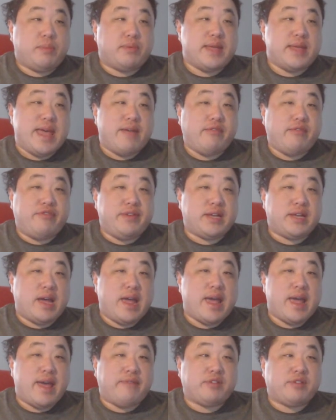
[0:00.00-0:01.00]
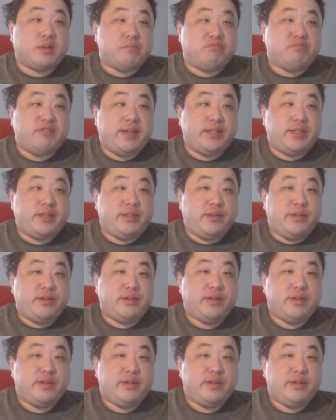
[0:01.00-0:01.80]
but everything I have completed